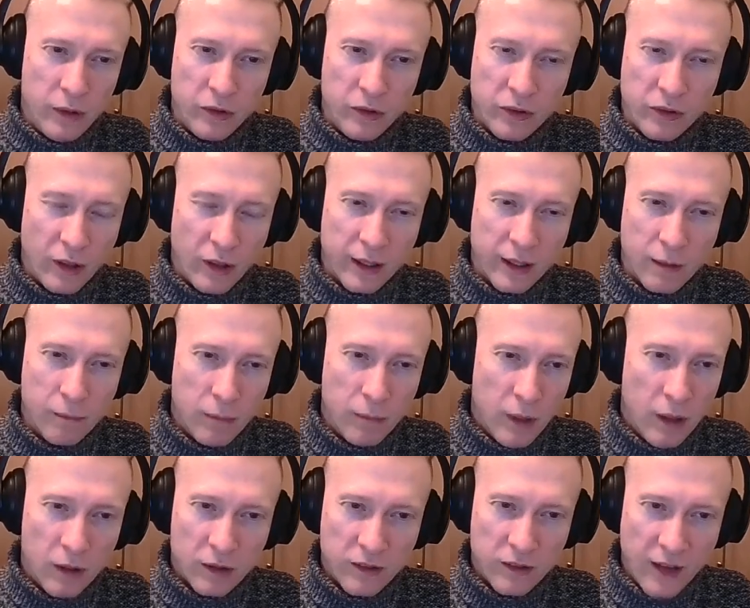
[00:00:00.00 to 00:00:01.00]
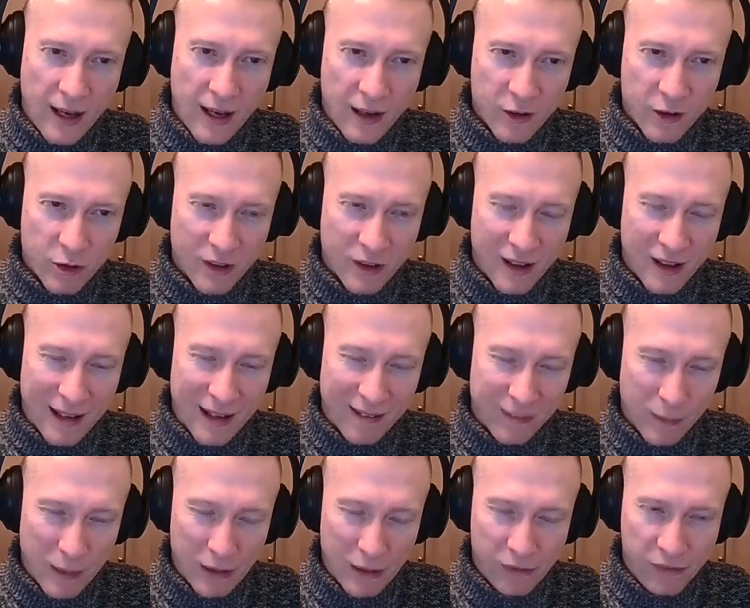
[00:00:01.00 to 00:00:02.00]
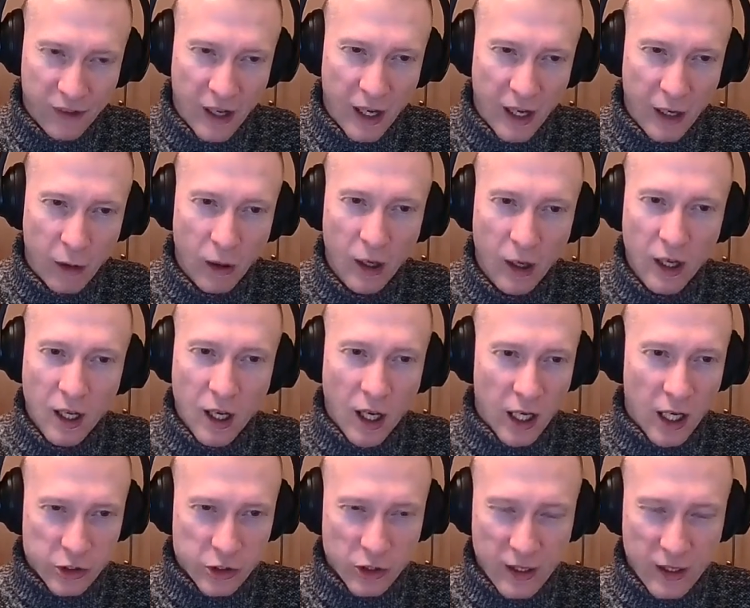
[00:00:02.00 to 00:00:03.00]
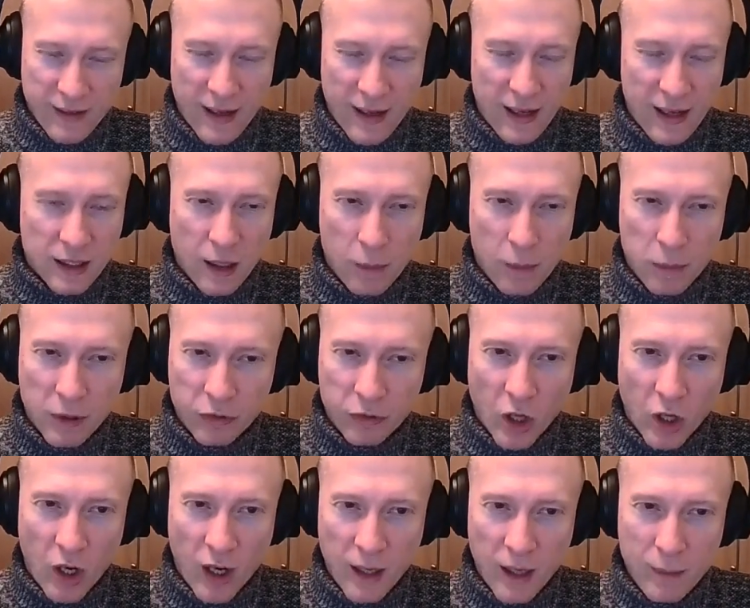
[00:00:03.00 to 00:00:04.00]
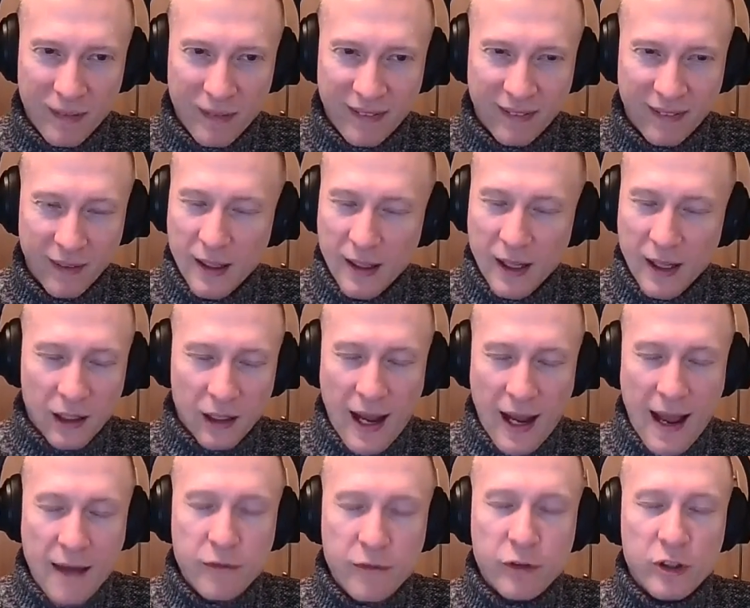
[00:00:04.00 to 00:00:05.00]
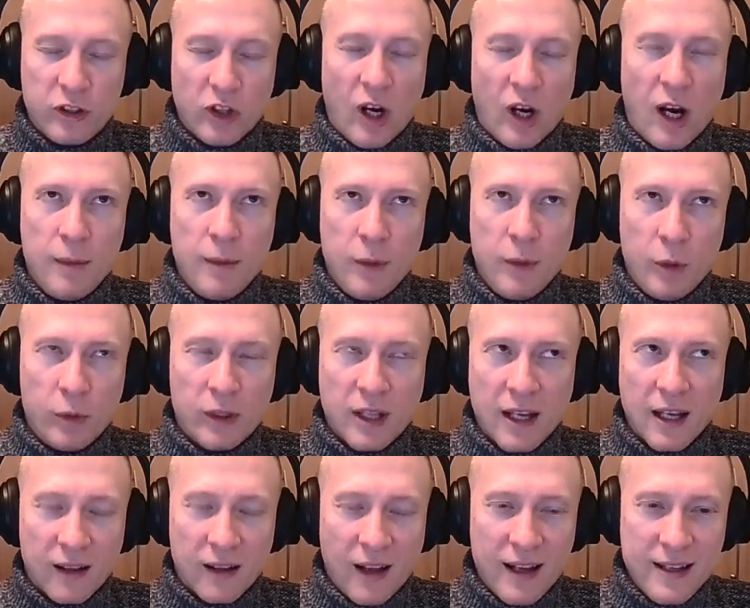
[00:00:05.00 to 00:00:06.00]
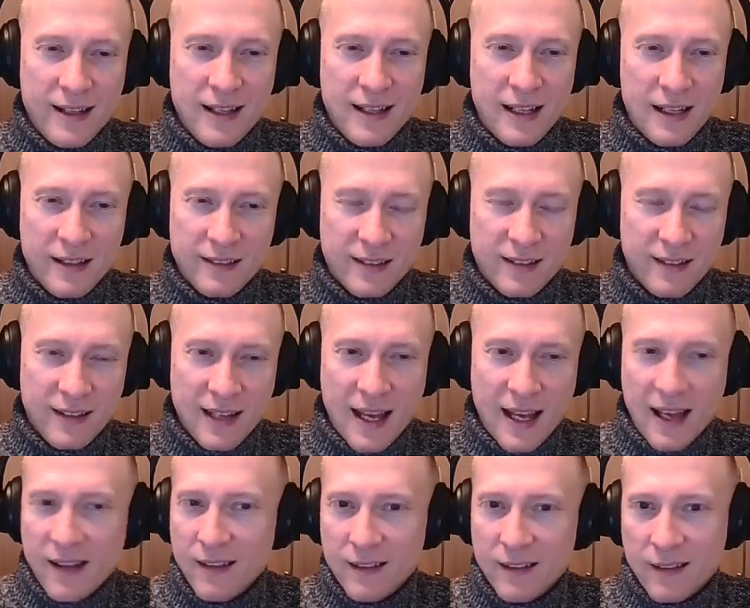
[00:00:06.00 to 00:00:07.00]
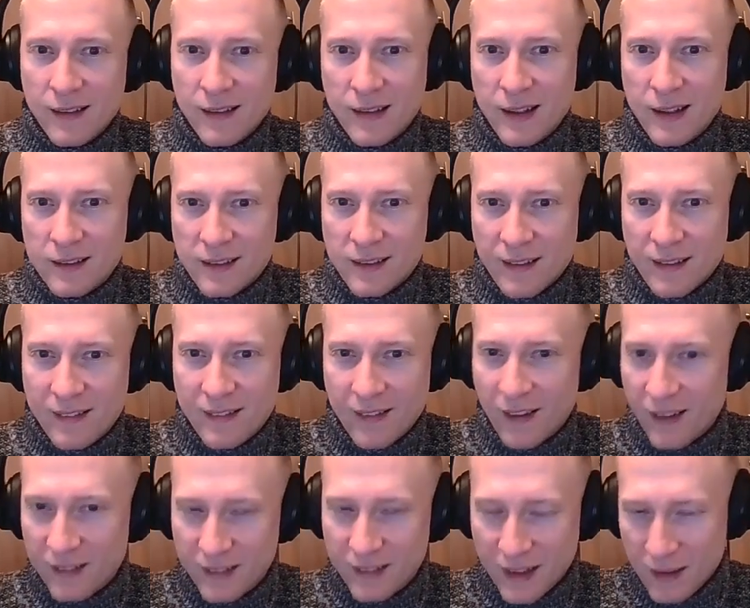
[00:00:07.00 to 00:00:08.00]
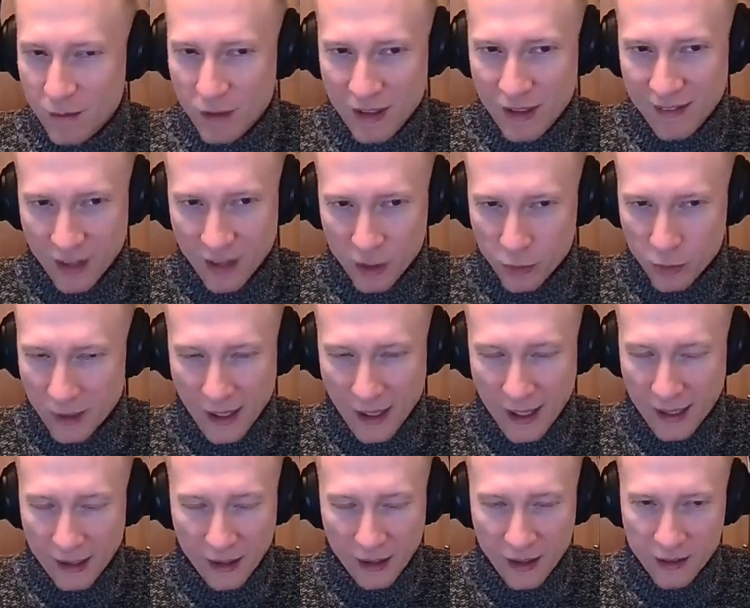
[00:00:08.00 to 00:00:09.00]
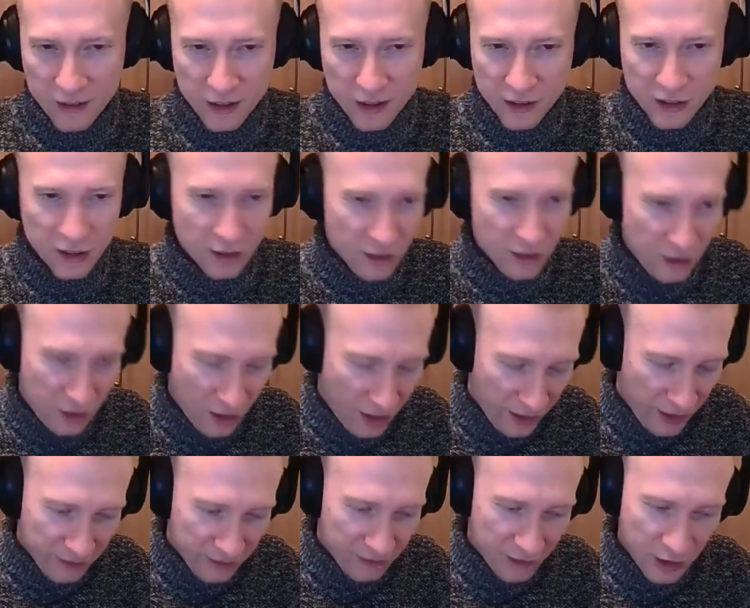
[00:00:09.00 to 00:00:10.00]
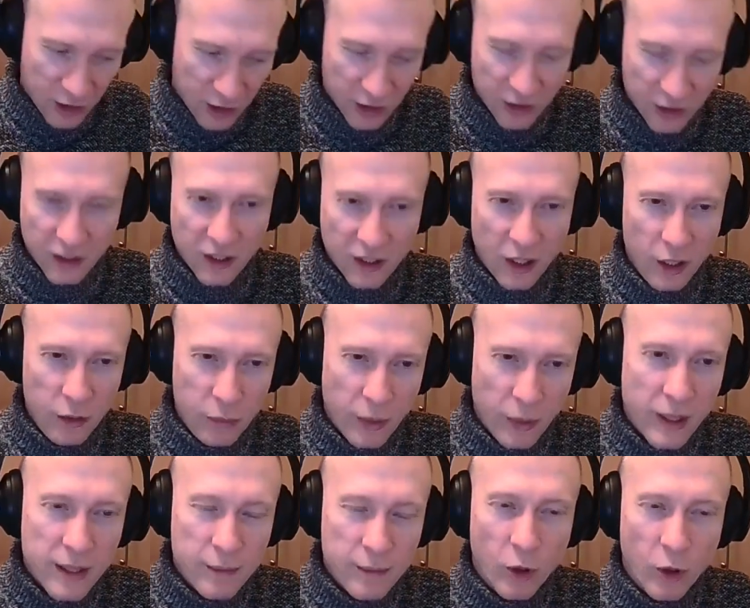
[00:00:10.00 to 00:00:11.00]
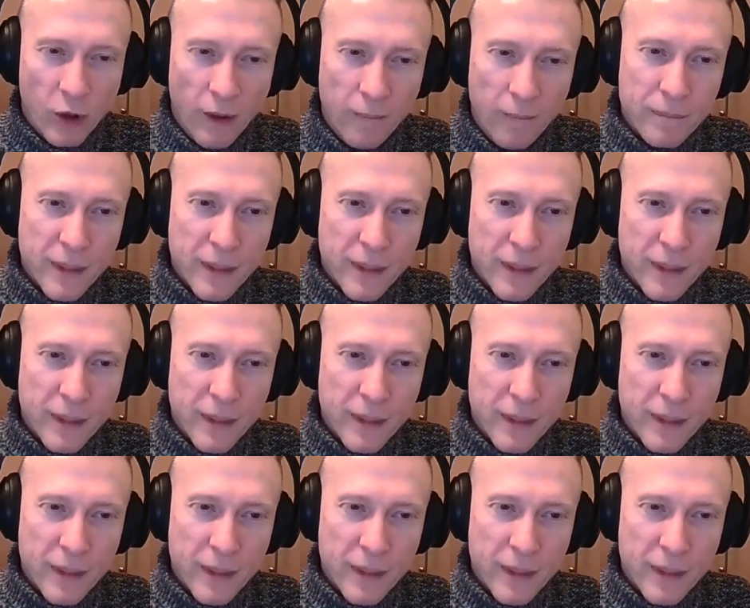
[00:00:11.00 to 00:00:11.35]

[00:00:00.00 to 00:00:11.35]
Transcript: into like a markdown or an XML file. I tried that a couple of times. Like every time it would get like nearly to the end and then just the deep research would hang. It just kind of couldn't cope anymore.